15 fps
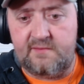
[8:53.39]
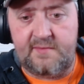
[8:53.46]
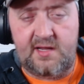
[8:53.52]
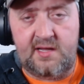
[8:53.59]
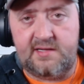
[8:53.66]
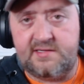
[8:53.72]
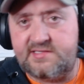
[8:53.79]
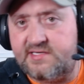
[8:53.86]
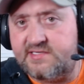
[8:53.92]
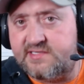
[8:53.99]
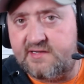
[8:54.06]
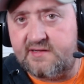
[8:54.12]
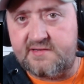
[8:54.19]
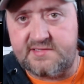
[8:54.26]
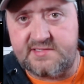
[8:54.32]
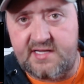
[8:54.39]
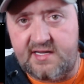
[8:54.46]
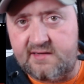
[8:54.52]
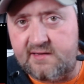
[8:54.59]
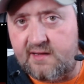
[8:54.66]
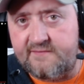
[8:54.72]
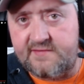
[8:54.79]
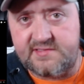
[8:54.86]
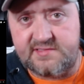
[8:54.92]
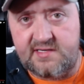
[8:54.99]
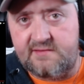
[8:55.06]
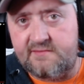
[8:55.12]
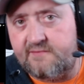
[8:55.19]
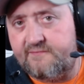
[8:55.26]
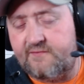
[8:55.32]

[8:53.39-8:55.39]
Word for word: back. It's easy to understand, obviously.